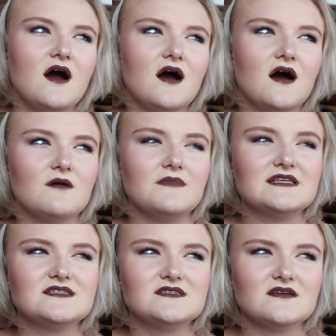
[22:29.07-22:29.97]
Um,
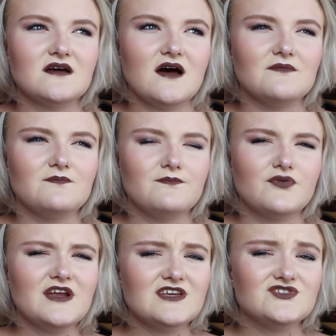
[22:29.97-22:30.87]
it's a
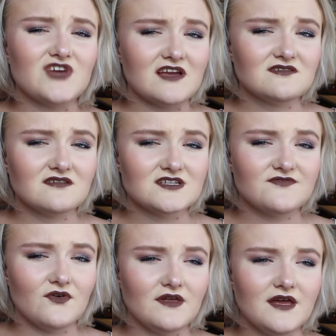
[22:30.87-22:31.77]
pretty gentle
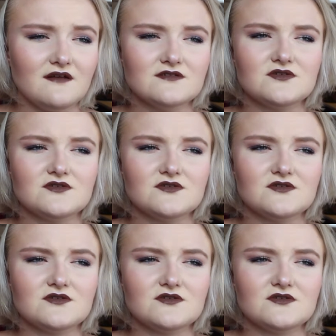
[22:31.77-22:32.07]
exfoliator,